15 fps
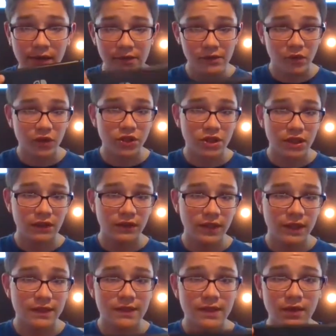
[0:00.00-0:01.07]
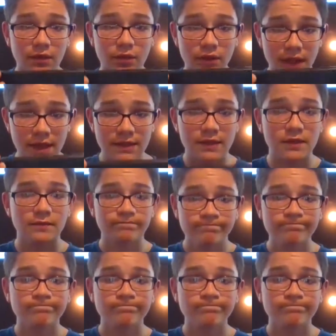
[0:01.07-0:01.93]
unfortunately. So yes.